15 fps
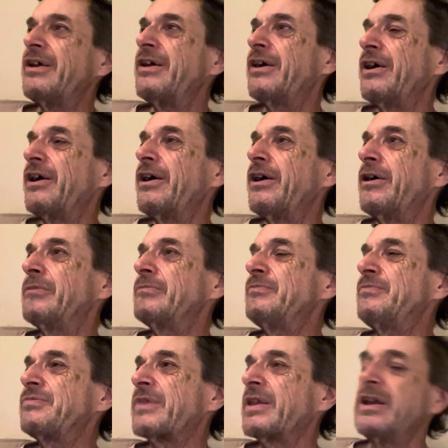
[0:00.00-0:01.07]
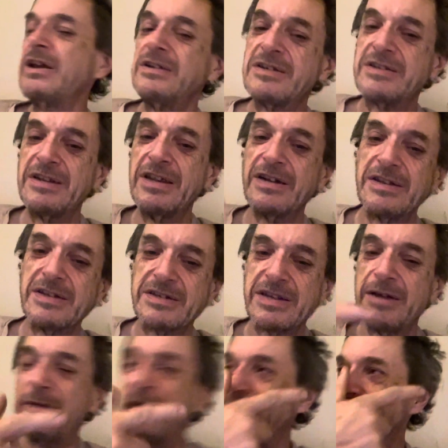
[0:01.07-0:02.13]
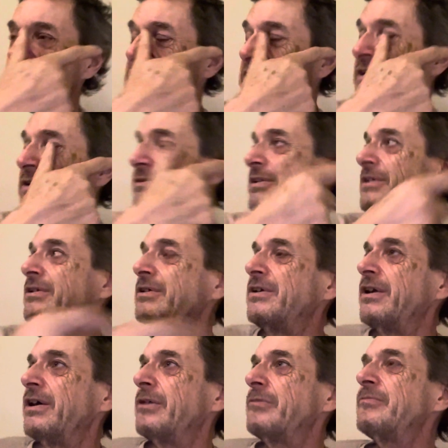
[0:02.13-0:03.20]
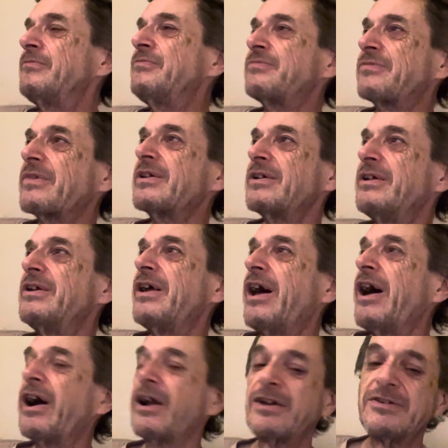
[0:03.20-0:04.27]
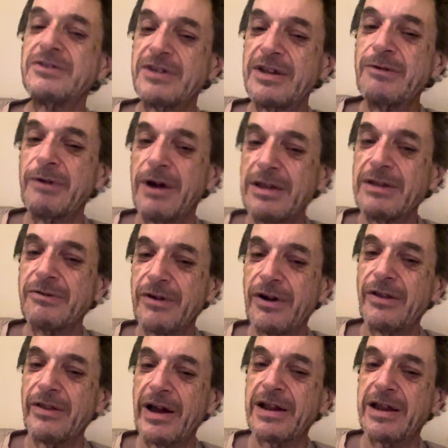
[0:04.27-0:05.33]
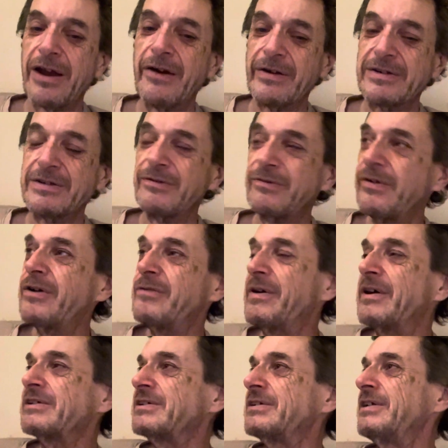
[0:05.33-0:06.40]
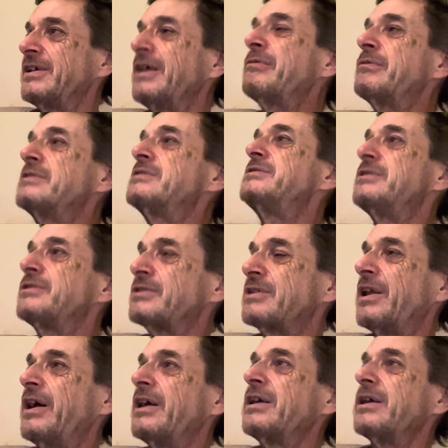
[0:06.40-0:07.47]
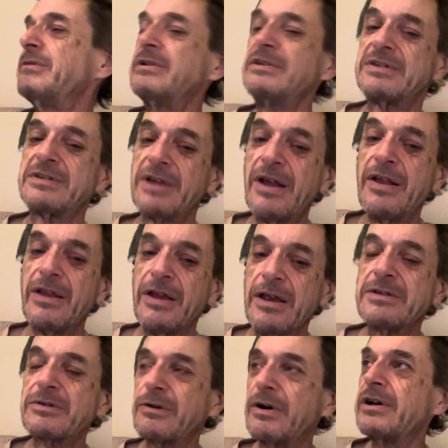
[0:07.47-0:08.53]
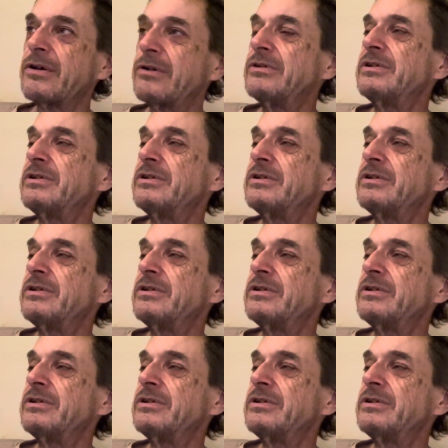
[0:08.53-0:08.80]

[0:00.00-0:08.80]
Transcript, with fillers: Um, he, had his, he had the same attitude, and um, I can see where they've got that character from. Actually, he was just like him. It's it's quite a good